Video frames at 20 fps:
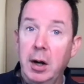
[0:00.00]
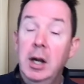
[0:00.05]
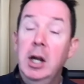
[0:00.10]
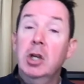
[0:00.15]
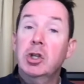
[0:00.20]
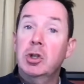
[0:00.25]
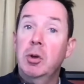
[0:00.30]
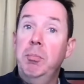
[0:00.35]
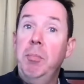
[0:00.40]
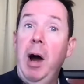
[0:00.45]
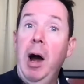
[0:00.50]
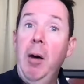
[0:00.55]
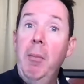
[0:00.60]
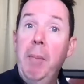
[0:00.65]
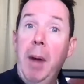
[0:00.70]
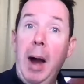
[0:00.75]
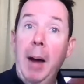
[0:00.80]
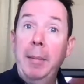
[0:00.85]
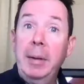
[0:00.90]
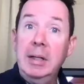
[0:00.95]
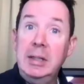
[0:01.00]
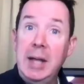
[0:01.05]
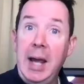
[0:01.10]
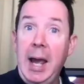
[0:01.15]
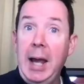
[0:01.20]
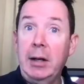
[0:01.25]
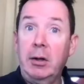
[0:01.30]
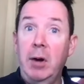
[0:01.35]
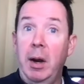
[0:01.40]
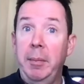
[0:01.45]
So mom and
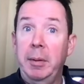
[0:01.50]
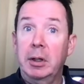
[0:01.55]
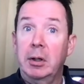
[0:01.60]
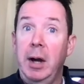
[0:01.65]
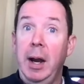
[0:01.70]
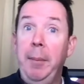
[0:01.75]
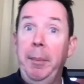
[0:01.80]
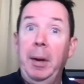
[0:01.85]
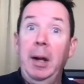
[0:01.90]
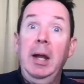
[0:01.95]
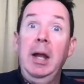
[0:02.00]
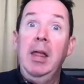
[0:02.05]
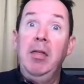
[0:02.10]
dad, grandma and grandpa,